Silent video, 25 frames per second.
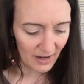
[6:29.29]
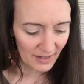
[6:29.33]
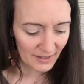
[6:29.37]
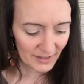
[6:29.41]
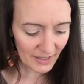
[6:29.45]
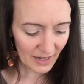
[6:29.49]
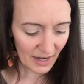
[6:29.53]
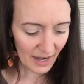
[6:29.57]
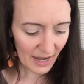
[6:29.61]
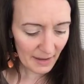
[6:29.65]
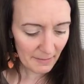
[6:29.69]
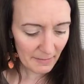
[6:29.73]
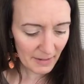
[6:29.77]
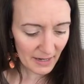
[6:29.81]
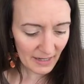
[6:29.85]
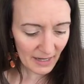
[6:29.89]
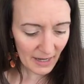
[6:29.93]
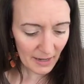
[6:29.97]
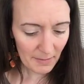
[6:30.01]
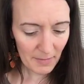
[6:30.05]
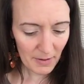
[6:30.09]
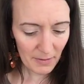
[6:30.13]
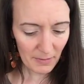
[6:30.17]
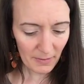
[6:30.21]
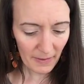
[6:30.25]
So I'm going to
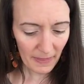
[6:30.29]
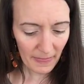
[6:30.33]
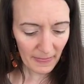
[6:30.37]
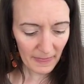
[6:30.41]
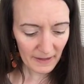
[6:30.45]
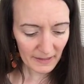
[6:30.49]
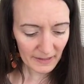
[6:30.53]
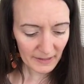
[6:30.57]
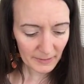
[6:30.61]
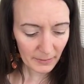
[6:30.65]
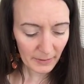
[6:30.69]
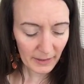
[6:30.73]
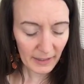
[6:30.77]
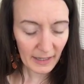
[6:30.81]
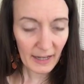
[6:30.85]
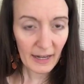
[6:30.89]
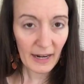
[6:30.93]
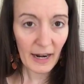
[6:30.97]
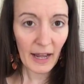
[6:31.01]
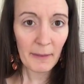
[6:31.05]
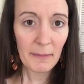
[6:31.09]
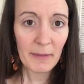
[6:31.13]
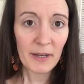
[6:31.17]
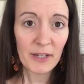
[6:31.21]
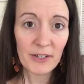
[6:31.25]
come in with this one,
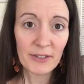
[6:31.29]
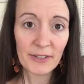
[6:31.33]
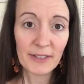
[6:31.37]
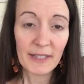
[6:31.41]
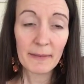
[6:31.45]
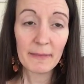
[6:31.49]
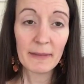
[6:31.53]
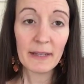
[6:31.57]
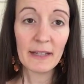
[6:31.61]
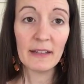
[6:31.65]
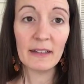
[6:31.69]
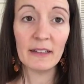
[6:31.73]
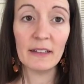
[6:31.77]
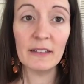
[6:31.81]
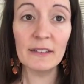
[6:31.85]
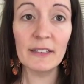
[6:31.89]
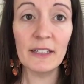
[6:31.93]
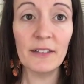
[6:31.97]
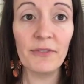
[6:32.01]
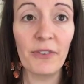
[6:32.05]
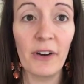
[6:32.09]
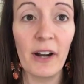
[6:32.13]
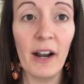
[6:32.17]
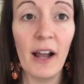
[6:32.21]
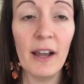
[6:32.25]
and I'm going to do something a little
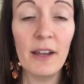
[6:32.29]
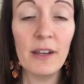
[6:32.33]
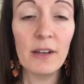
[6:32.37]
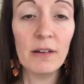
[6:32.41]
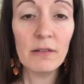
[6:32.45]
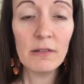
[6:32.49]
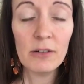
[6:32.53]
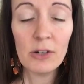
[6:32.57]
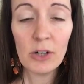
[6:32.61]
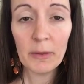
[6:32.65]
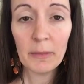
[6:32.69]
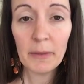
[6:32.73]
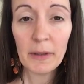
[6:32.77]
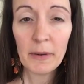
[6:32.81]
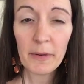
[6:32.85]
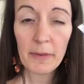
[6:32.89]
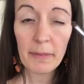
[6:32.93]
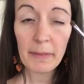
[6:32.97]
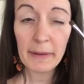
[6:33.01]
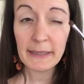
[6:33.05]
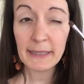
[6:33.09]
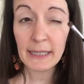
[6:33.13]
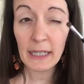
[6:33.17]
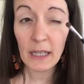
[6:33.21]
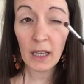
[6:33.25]
different. I know normally with
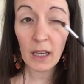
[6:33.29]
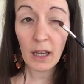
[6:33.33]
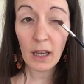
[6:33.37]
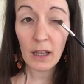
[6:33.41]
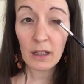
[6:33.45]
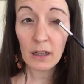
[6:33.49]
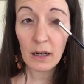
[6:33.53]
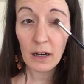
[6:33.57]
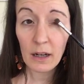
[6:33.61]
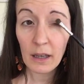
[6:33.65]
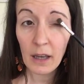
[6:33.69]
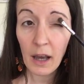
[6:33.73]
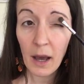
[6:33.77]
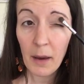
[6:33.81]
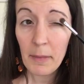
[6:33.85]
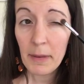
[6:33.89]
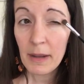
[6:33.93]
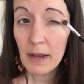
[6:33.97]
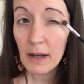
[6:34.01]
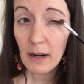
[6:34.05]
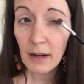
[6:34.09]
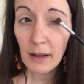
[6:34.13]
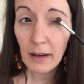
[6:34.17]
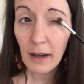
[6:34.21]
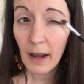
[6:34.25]
my second color, I come
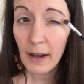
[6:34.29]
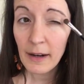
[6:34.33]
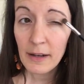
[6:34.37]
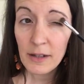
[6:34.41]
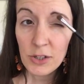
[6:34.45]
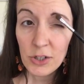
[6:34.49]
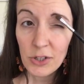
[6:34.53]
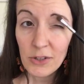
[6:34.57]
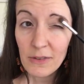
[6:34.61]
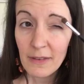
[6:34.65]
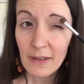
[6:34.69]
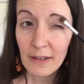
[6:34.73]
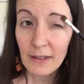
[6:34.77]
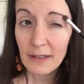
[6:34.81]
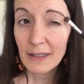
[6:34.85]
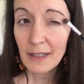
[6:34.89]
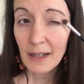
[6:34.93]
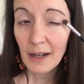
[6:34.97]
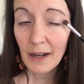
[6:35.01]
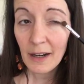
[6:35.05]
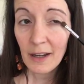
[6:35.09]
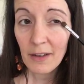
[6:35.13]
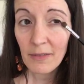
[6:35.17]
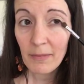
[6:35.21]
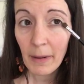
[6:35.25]
in and I kind of do this
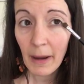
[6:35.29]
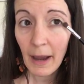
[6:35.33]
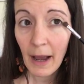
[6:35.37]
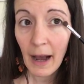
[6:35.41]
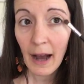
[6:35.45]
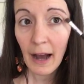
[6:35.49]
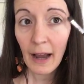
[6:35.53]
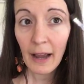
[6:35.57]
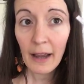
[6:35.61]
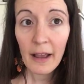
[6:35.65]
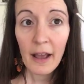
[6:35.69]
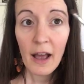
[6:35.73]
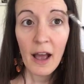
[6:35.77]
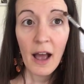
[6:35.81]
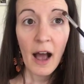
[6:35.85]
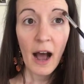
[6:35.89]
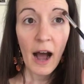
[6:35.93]
area of my eye.